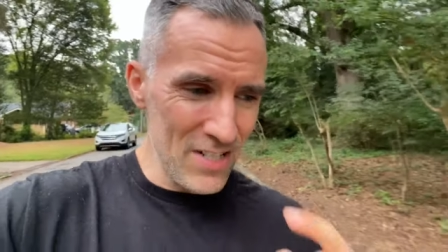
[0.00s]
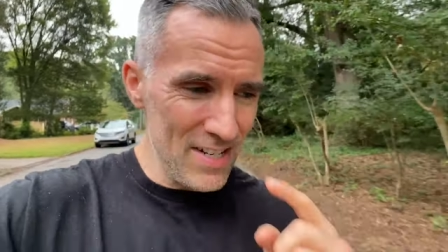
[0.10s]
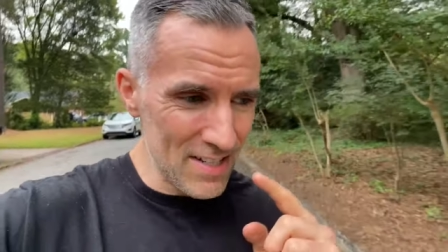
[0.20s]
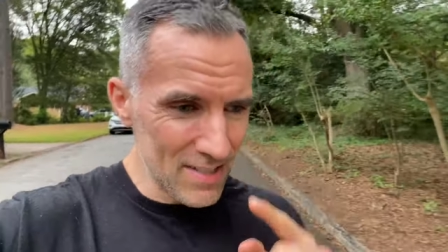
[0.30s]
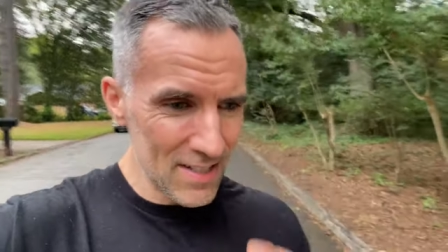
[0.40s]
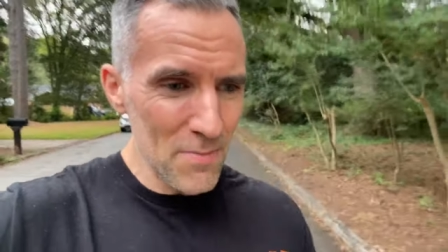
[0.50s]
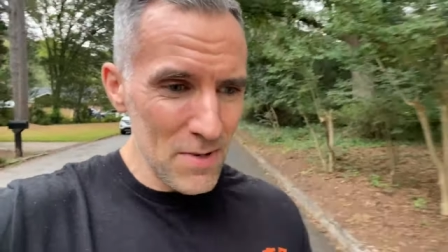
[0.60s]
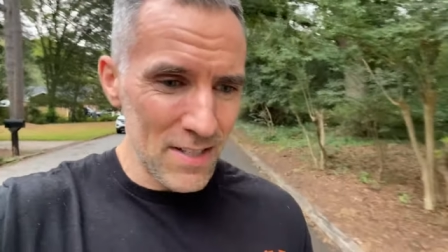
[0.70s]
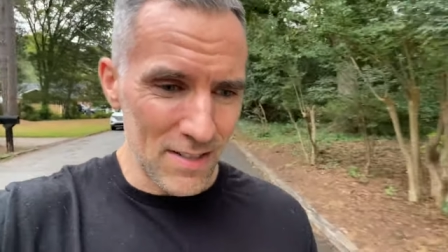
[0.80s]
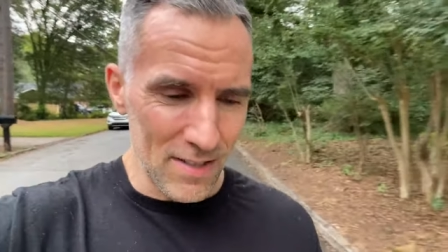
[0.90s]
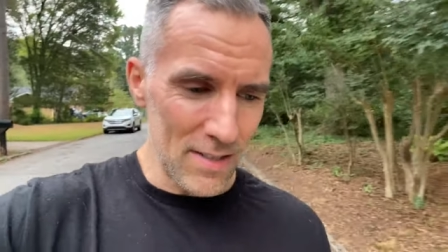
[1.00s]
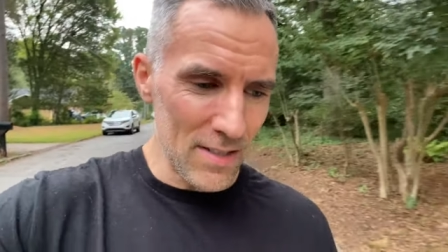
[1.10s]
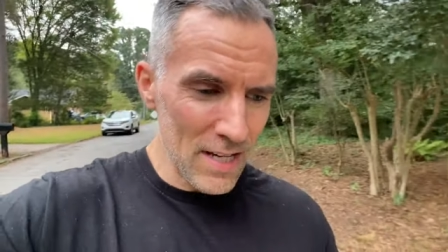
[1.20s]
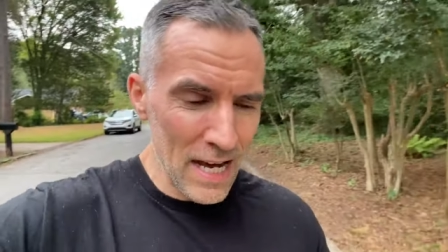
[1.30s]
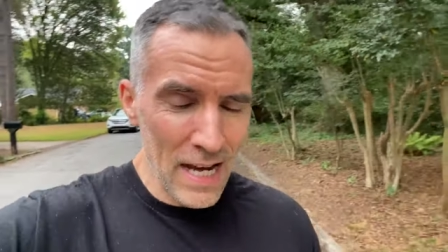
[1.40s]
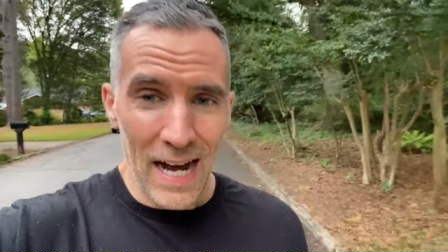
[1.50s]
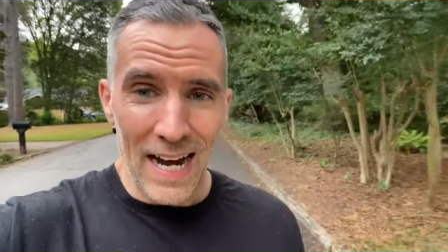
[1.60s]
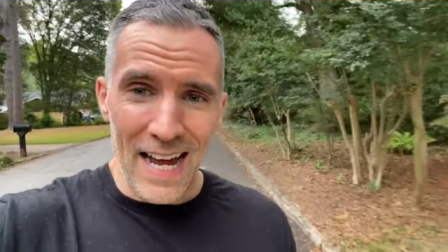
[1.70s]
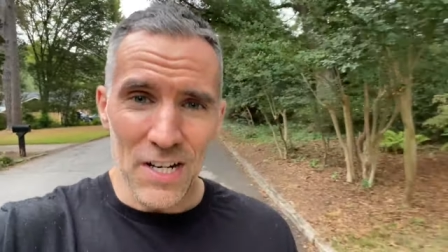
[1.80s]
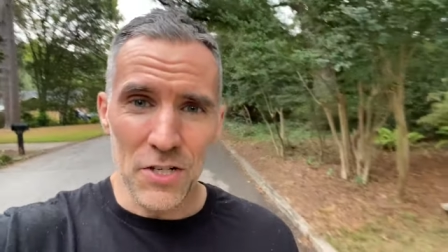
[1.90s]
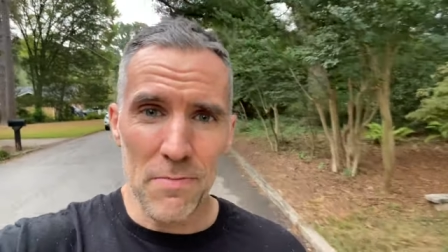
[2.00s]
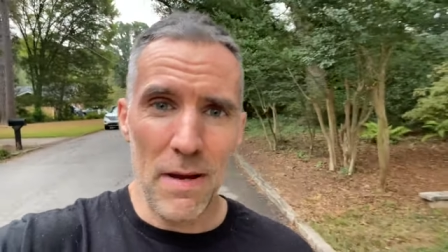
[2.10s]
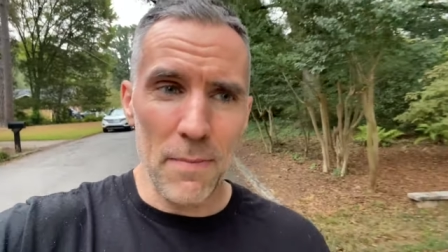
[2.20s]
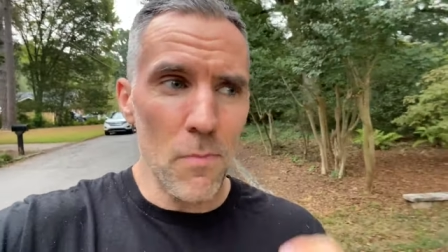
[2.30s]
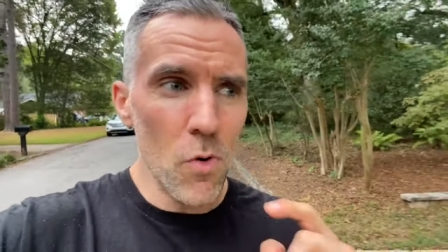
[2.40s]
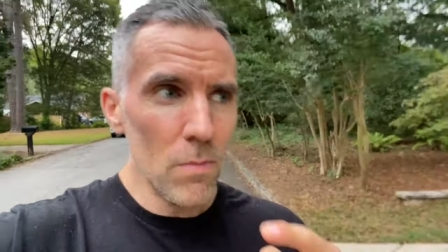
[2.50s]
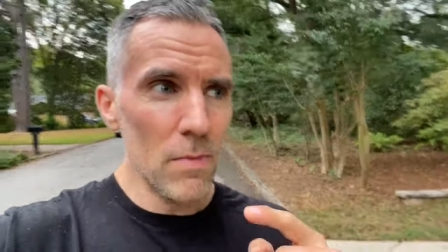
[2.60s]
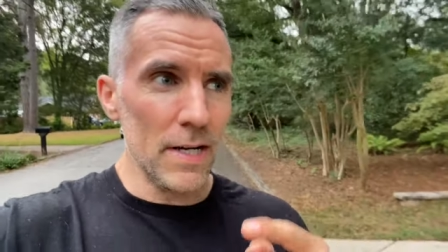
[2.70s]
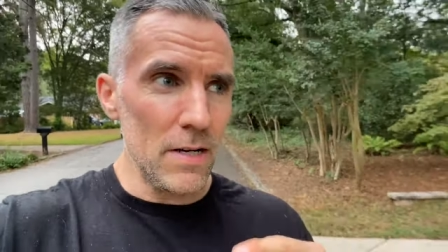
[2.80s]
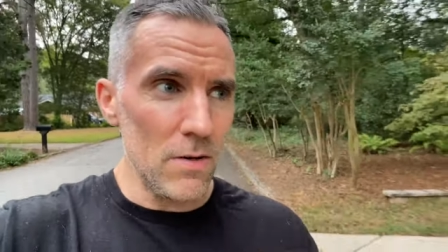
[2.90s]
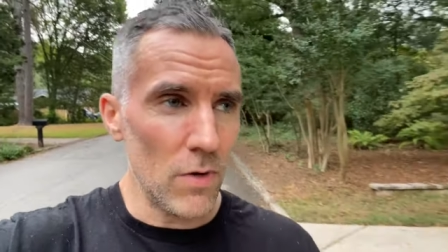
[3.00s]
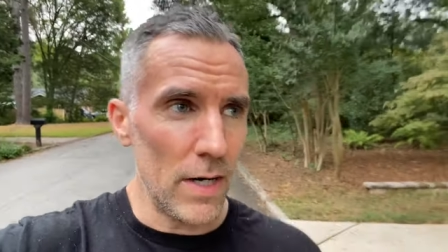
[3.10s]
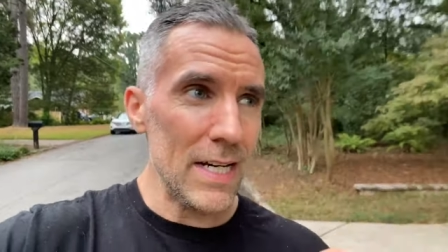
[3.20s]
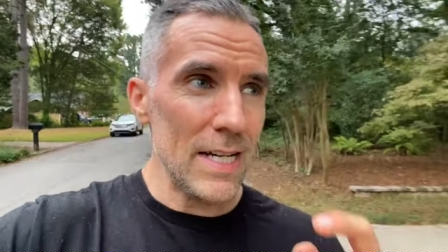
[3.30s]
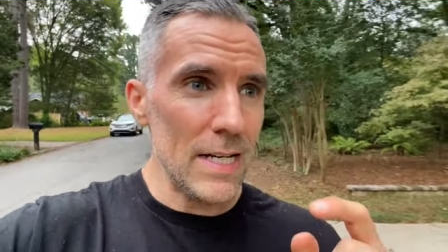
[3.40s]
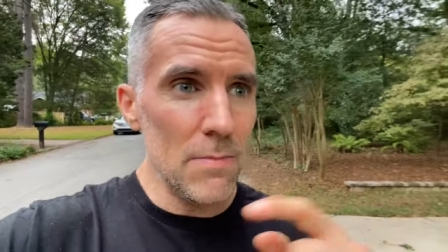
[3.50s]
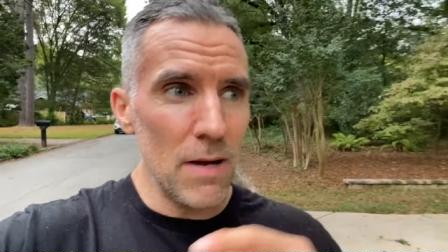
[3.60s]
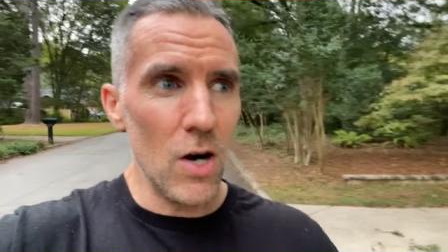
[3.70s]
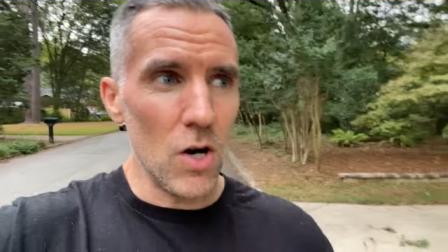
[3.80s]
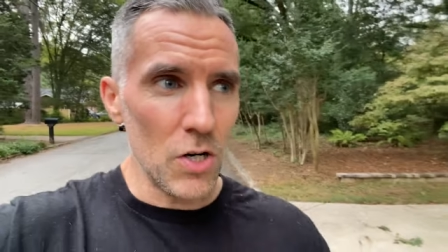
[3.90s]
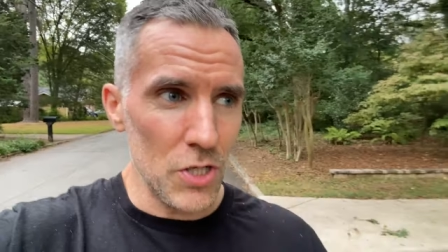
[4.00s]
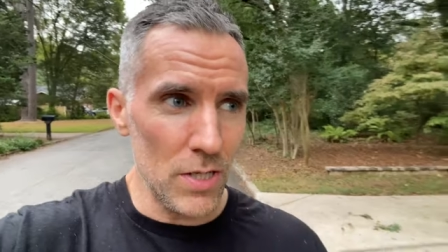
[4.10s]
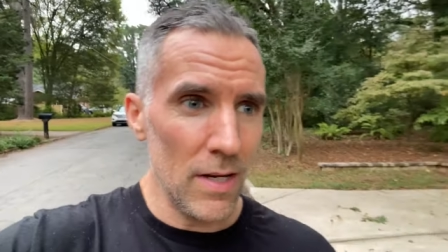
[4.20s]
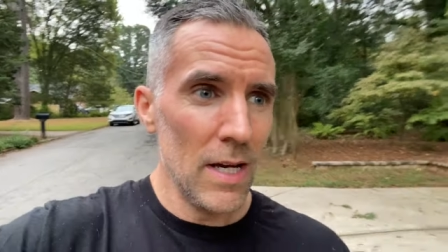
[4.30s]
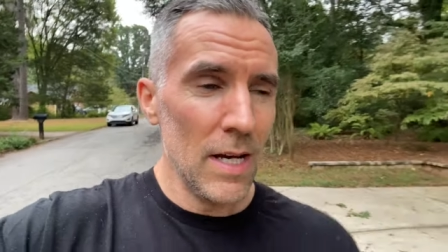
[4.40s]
And in some instances, I actually make more money running an eBay auction